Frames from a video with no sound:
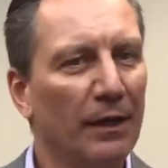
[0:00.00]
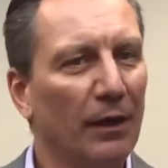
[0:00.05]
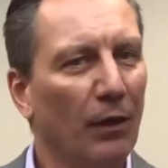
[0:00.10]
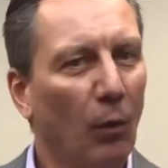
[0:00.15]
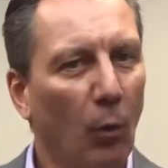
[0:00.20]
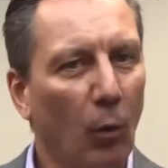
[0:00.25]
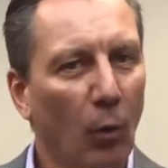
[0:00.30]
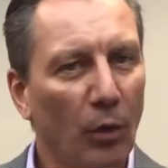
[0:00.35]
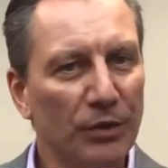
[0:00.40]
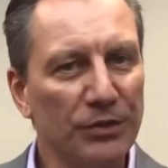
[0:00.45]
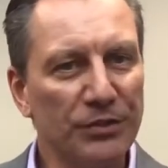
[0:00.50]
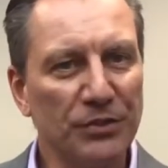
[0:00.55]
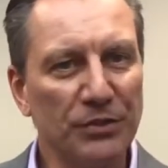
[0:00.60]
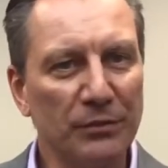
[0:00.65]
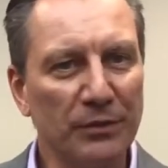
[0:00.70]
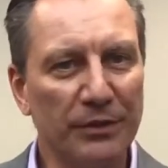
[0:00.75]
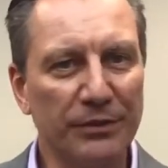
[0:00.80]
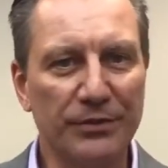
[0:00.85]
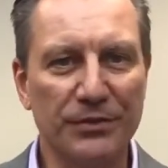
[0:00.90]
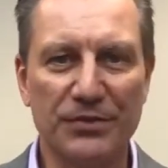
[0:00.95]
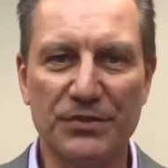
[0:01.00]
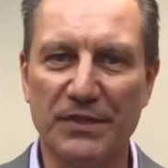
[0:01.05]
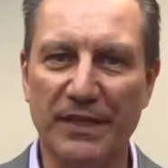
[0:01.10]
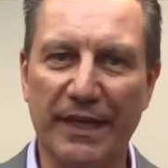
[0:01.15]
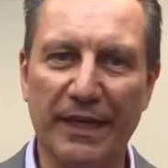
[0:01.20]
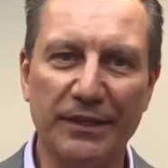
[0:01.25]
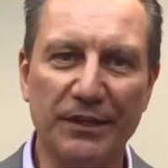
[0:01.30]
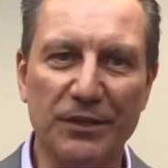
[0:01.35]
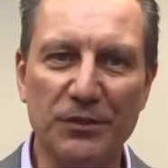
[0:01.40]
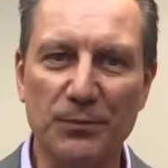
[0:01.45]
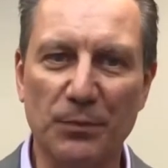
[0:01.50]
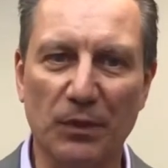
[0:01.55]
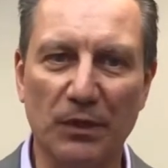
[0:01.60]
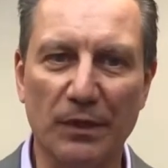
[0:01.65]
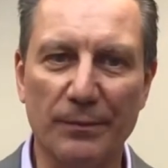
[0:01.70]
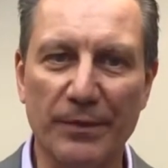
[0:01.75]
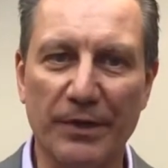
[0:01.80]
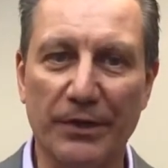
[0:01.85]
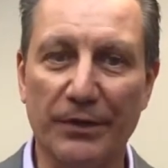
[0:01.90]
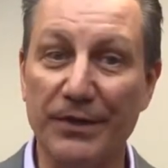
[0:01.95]
Once you understand these
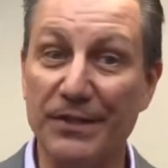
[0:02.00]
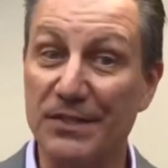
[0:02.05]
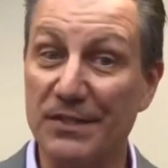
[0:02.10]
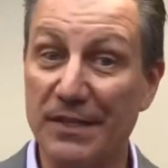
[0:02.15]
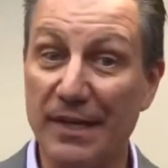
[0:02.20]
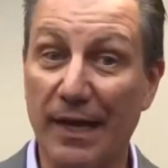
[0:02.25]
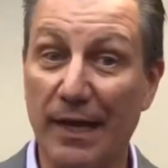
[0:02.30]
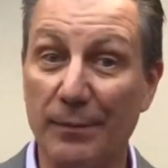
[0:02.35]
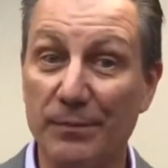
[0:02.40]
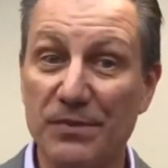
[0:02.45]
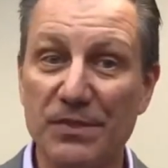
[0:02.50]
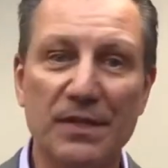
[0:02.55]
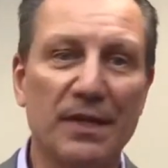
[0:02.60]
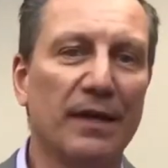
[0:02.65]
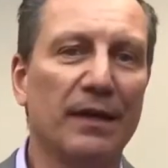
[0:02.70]
preliminary steps,